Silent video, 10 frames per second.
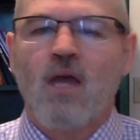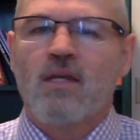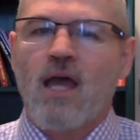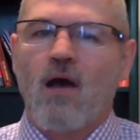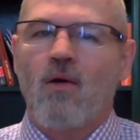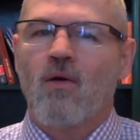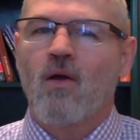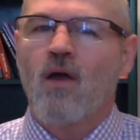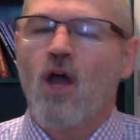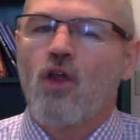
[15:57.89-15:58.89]
Now,
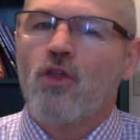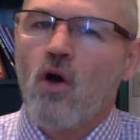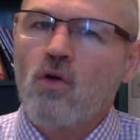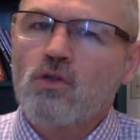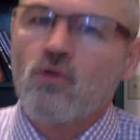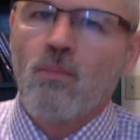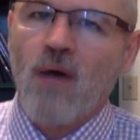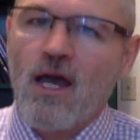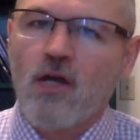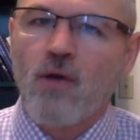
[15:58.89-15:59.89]
those who
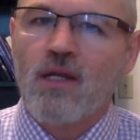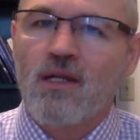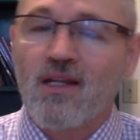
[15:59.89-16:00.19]
migrated